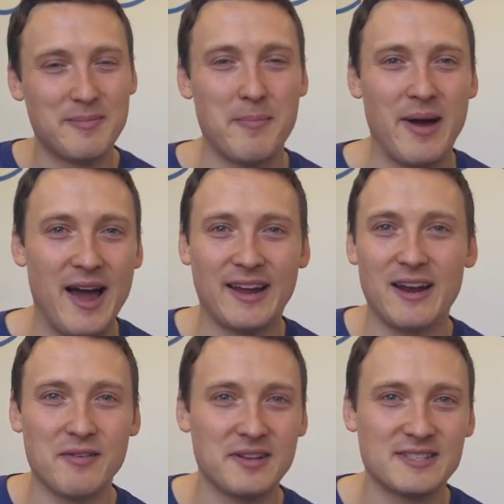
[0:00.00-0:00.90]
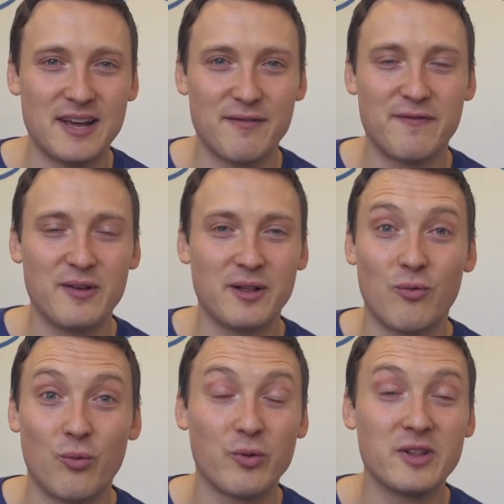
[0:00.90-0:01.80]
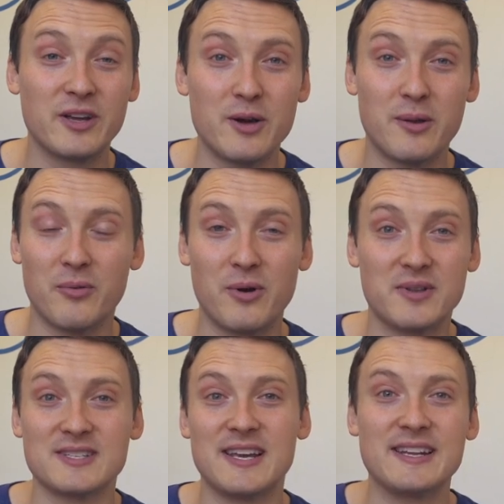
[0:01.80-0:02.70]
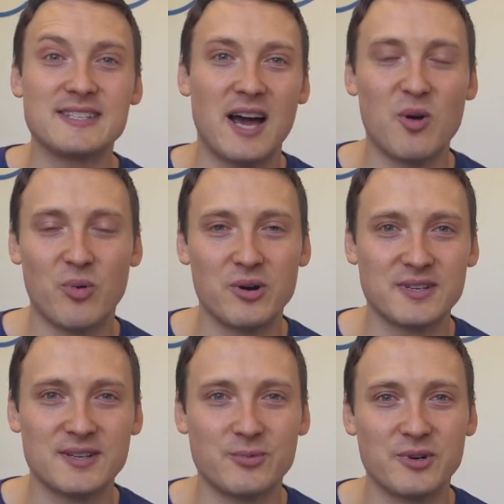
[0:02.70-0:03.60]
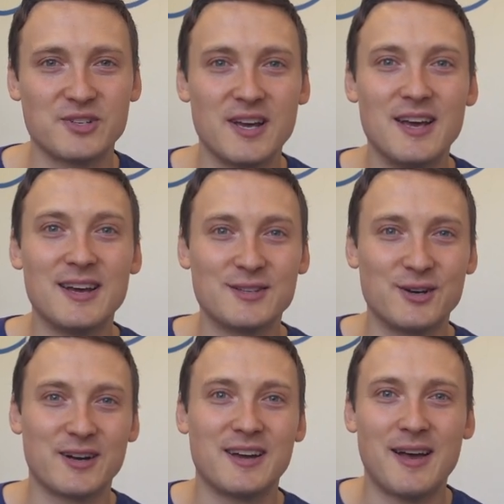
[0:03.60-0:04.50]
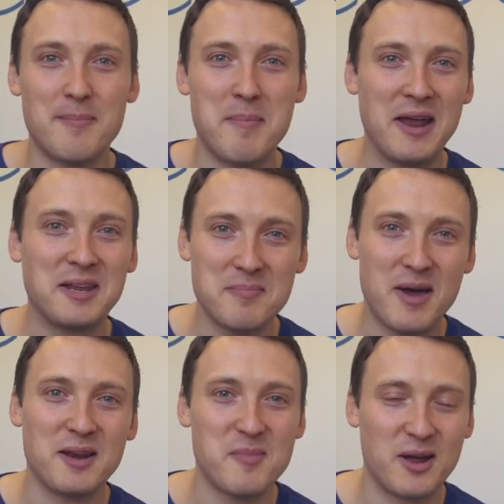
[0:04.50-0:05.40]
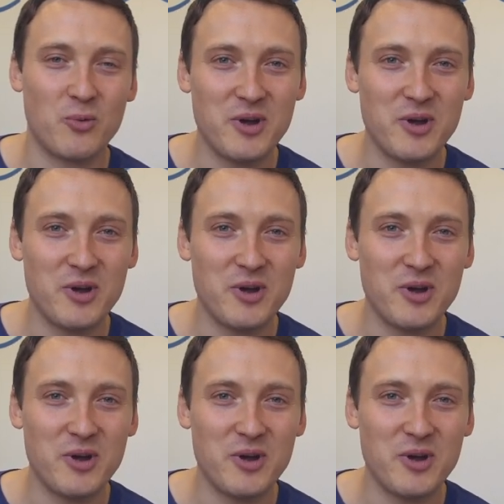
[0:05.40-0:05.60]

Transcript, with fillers: My back and everything stayed feeling really good throughout this entire process, which took many, many, many